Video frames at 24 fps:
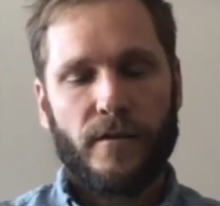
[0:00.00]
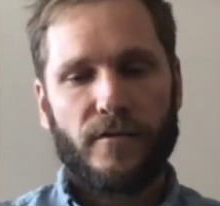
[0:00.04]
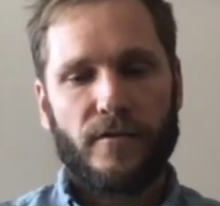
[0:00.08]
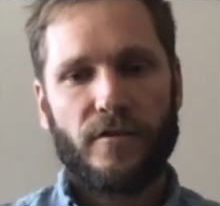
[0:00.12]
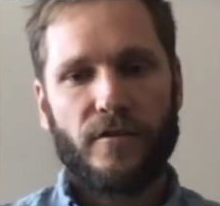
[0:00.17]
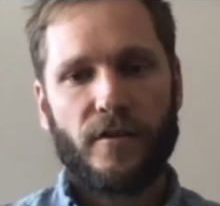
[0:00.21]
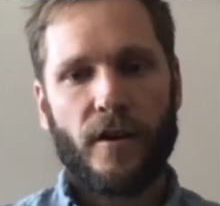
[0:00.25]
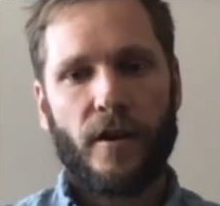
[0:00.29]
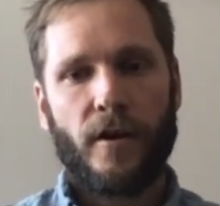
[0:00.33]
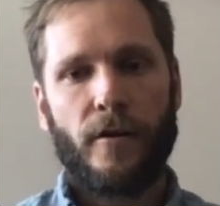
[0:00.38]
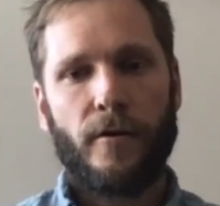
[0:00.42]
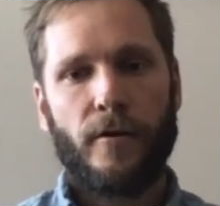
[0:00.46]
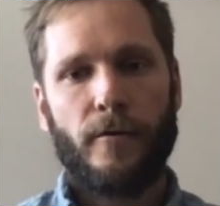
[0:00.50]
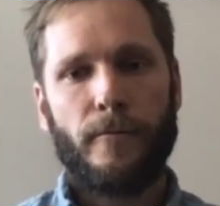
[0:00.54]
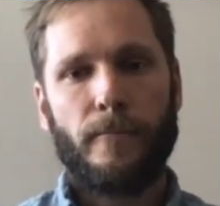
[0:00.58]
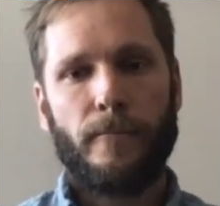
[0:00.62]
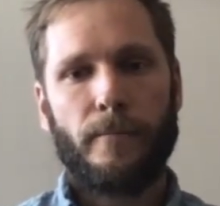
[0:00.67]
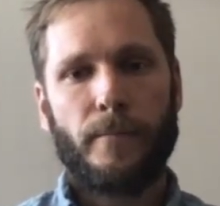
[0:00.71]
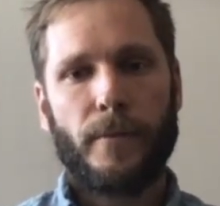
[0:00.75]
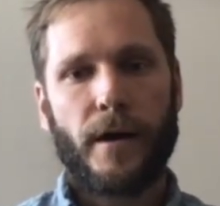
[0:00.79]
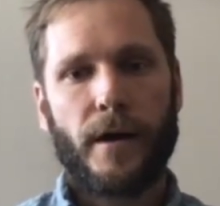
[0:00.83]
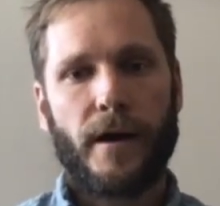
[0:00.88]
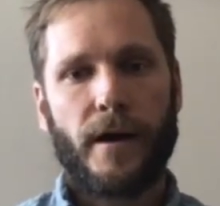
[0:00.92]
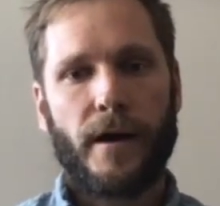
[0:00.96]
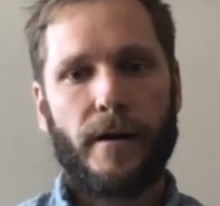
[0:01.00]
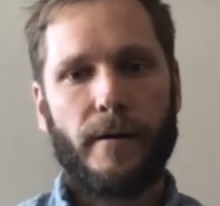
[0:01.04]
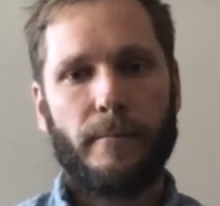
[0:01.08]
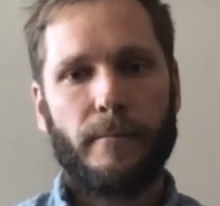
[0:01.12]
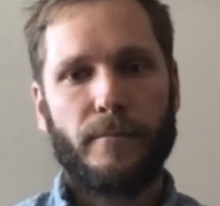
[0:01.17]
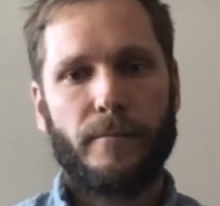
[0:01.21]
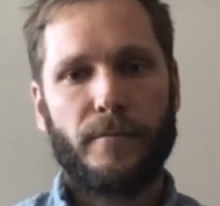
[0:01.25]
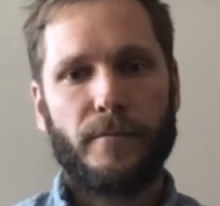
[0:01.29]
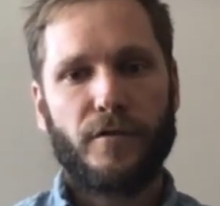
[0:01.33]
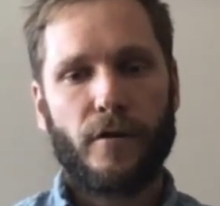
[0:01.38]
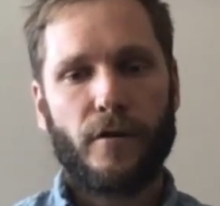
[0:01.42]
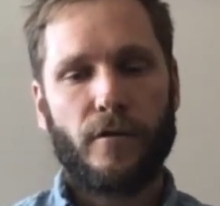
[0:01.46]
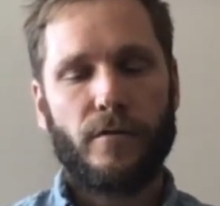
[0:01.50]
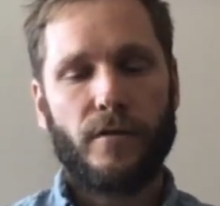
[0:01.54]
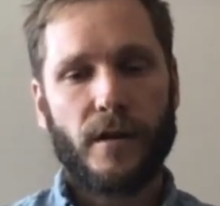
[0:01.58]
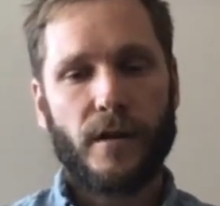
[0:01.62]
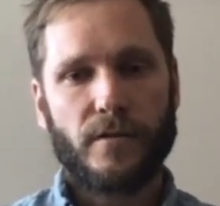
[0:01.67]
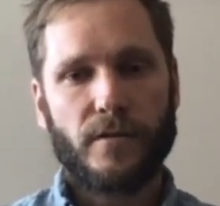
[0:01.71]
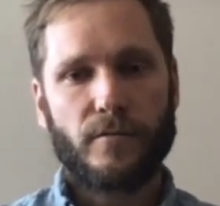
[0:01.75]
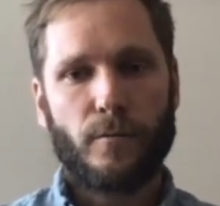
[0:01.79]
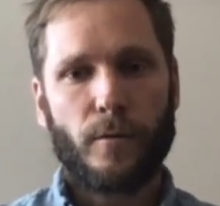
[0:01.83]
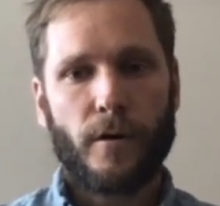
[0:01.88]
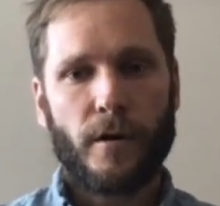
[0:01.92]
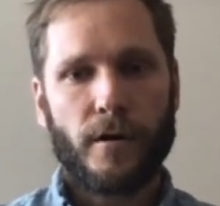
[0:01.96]
So um, so
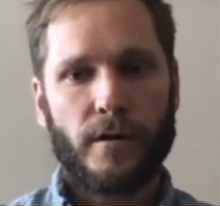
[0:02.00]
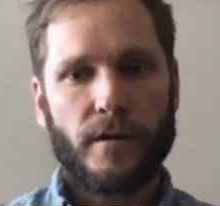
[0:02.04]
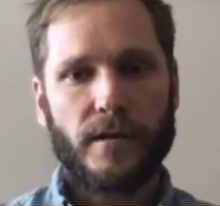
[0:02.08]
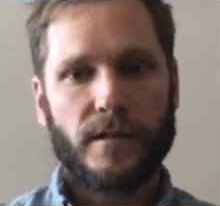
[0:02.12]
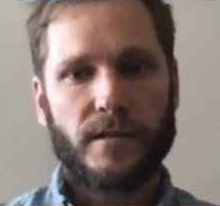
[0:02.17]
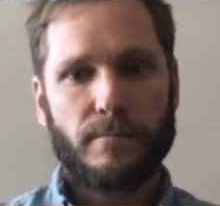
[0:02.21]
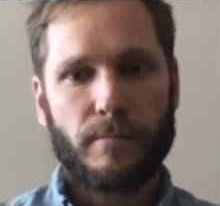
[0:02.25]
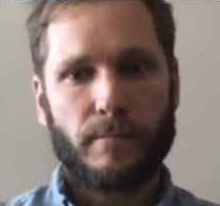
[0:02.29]
things weren't